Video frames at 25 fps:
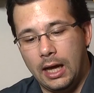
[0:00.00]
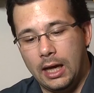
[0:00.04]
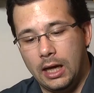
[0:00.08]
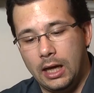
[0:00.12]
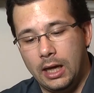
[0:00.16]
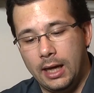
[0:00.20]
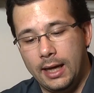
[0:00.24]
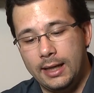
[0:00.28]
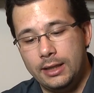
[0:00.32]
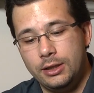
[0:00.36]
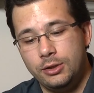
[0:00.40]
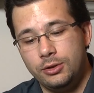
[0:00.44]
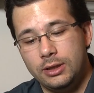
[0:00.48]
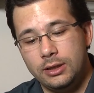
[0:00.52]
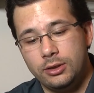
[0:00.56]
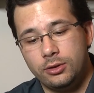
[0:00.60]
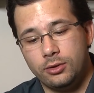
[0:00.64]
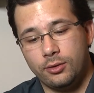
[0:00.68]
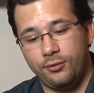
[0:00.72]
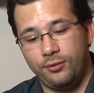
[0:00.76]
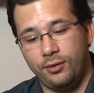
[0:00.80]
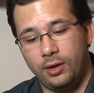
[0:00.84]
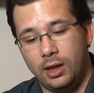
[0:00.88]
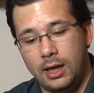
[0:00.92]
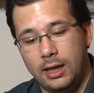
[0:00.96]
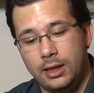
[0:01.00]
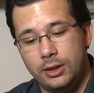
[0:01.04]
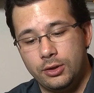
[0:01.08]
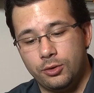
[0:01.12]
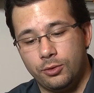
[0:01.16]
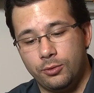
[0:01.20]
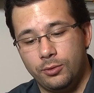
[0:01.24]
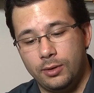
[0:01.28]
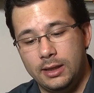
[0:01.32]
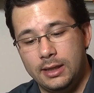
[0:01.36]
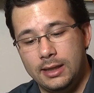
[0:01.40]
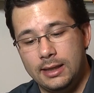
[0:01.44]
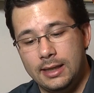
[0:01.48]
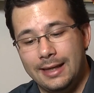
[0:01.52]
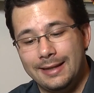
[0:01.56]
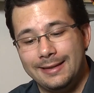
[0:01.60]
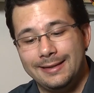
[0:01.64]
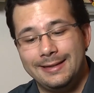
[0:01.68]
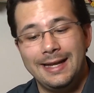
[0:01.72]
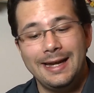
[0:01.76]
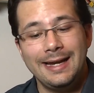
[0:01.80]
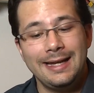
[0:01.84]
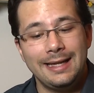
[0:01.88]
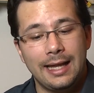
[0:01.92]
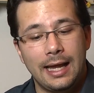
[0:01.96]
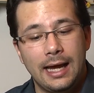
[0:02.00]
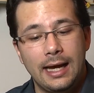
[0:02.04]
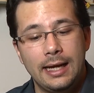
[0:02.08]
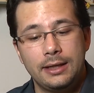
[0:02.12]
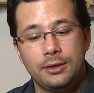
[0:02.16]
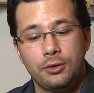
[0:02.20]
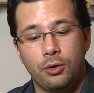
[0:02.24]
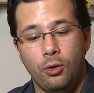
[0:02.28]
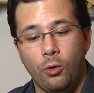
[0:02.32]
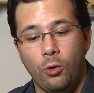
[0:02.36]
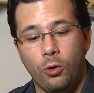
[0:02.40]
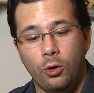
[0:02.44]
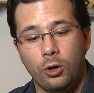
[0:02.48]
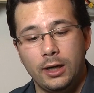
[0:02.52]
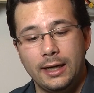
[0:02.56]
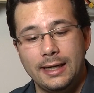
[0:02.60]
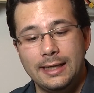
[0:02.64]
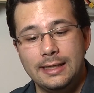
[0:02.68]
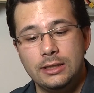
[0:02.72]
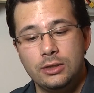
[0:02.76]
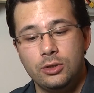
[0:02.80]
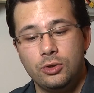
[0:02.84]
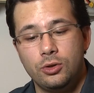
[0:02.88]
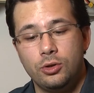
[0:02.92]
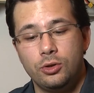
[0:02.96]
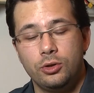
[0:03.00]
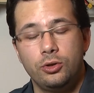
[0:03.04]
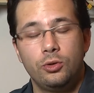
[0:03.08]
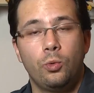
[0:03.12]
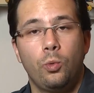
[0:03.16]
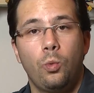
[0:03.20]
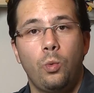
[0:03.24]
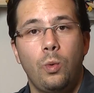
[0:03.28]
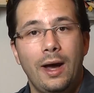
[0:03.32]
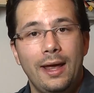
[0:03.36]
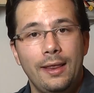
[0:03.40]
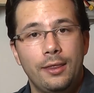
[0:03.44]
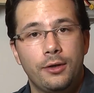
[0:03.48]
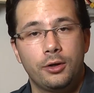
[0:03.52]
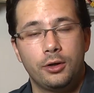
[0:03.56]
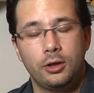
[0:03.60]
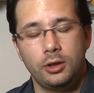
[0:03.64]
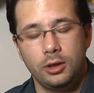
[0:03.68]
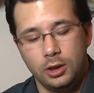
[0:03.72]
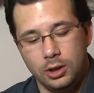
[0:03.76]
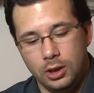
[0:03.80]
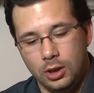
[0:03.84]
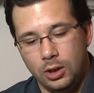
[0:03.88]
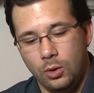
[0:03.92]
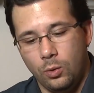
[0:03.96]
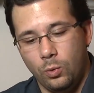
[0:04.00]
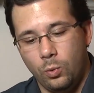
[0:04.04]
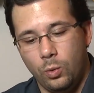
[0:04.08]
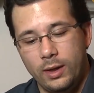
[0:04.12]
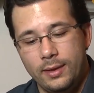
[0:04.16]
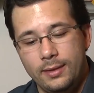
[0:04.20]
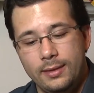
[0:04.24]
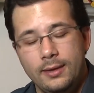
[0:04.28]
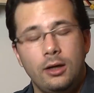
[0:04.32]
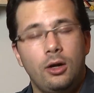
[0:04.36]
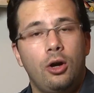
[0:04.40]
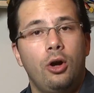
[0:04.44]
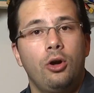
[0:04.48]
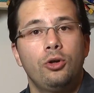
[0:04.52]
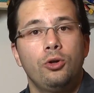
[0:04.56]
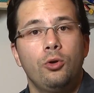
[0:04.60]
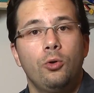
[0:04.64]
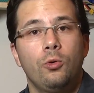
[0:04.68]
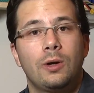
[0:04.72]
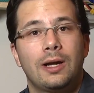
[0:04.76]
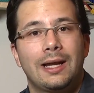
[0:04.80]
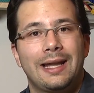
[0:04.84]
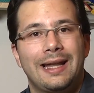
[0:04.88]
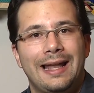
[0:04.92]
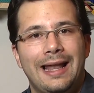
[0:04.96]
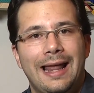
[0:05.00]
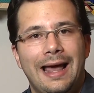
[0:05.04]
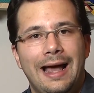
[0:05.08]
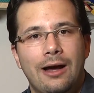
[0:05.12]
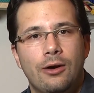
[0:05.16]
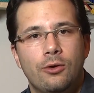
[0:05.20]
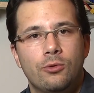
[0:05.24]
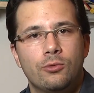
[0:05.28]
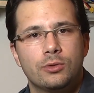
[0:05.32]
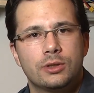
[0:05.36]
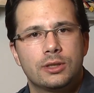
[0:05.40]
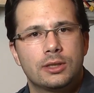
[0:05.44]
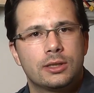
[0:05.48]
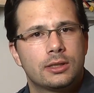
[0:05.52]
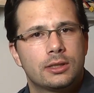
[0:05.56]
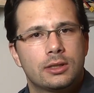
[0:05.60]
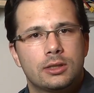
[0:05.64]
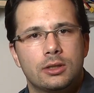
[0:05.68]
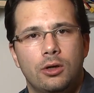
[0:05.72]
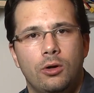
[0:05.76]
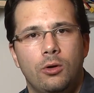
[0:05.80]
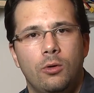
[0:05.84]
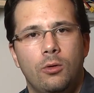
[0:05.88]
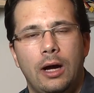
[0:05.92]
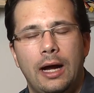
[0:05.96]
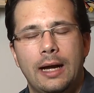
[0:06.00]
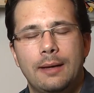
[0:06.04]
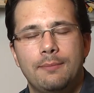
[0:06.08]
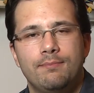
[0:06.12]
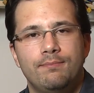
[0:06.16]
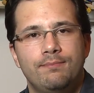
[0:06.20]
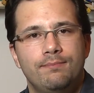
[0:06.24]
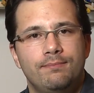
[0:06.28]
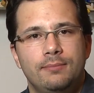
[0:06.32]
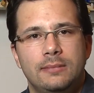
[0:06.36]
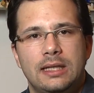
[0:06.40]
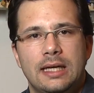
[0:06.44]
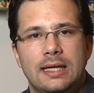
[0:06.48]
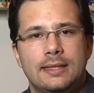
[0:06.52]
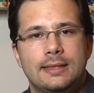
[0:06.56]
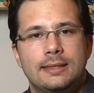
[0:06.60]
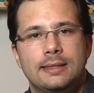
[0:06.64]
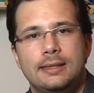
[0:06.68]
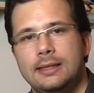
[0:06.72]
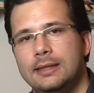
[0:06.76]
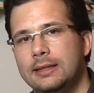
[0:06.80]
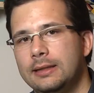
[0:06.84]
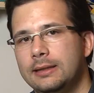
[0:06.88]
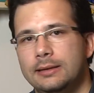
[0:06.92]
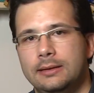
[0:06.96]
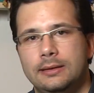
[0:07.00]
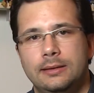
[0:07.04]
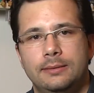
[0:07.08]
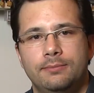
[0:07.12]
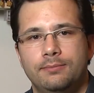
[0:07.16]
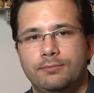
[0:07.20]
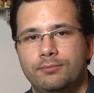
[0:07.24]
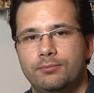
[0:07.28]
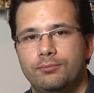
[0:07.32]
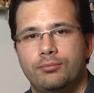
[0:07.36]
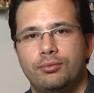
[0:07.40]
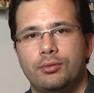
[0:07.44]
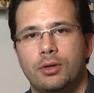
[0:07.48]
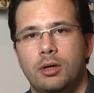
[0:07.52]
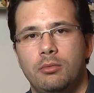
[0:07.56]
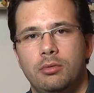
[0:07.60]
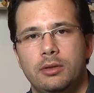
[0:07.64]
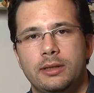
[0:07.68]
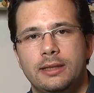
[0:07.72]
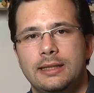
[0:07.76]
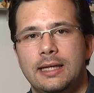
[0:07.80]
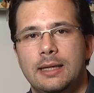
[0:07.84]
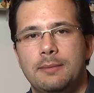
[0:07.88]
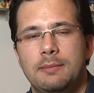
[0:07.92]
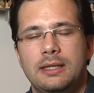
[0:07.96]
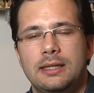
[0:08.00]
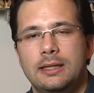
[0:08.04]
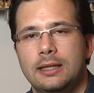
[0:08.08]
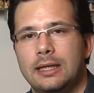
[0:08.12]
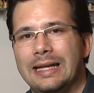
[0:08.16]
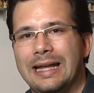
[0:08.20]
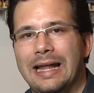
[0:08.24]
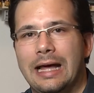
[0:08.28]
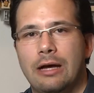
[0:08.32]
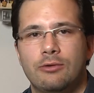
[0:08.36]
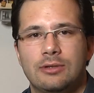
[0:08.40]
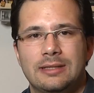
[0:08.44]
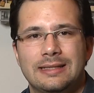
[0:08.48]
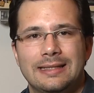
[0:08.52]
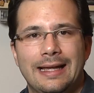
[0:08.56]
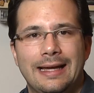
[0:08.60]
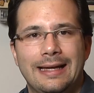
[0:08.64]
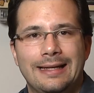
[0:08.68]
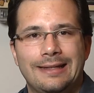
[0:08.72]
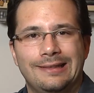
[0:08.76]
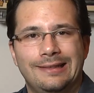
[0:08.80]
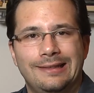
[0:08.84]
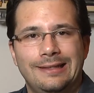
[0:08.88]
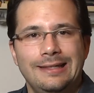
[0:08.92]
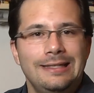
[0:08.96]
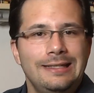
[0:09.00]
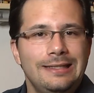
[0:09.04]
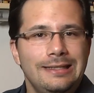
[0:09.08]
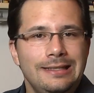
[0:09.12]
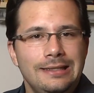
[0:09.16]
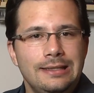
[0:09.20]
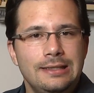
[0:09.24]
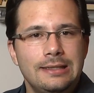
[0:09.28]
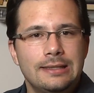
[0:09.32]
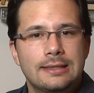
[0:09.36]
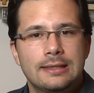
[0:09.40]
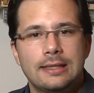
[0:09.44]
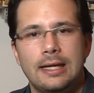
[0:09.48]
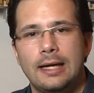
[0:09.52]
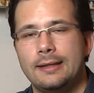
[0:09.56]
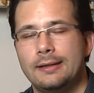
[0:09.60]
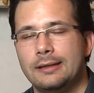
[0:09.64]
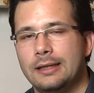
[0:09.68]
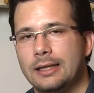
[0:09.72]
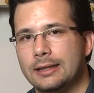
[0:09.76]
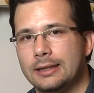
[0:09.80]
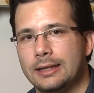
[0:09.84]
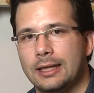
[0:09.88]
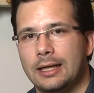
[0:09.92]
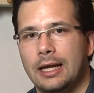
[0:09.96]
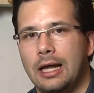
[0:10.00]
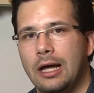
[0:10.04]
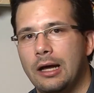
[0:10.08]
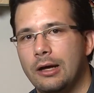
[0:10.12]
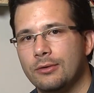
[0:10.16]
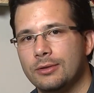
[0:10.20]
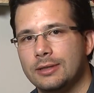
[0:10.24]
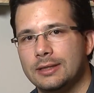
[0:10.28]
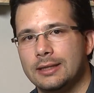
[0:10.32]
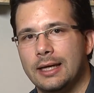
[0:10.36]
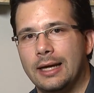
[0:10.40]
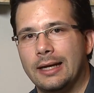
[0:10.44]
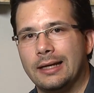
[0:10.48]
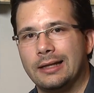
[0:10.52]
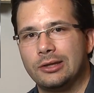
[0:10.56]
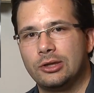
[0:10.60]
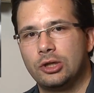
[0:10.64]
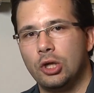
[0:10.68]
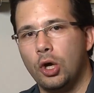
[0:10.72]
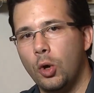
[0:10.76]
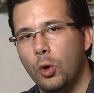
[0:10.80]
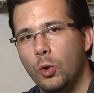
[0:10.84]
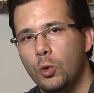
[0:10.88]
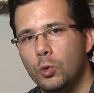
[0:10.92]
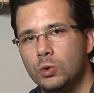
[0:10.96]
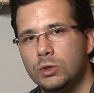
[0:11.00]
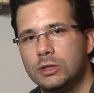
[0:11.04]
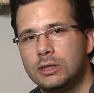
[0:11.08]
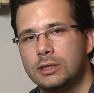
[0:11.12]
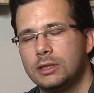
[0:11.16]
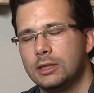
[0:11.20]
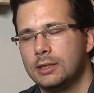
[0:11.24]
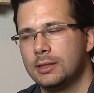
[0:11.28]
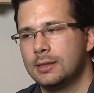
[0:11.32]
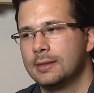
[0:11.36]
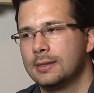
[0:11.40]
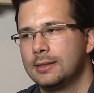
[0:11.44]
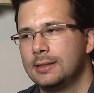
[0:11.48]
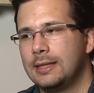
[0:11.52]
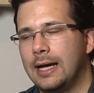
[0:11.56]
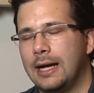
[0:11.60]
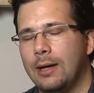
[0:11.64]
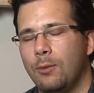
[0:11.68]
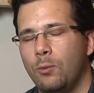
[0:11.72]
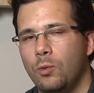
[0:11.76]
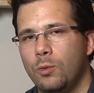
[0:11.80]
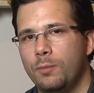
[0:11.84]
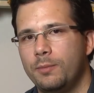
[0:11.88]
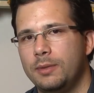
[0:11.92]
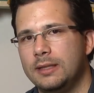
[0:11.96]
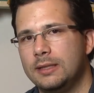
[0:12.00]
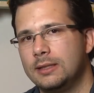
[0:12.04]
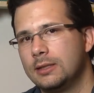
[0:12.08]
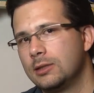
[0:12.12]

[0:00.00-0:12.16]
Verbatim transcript: And you need to fly during daylight or in good weather, when there are no clouds. So I'm guessing probably they mean clouds like these, not clouds like those, because that would be